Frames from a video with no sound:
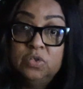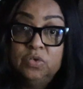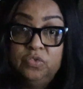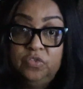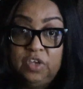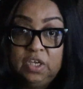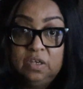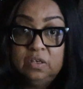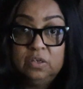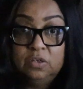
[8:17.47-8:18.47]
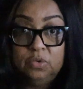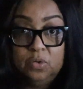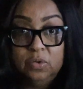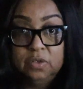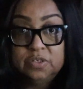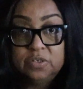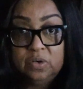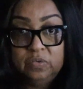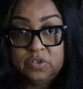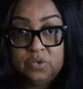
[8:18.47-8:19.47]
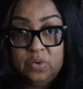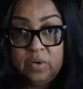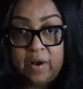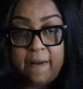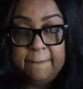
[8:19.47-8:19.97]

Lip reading: to feed your servitor.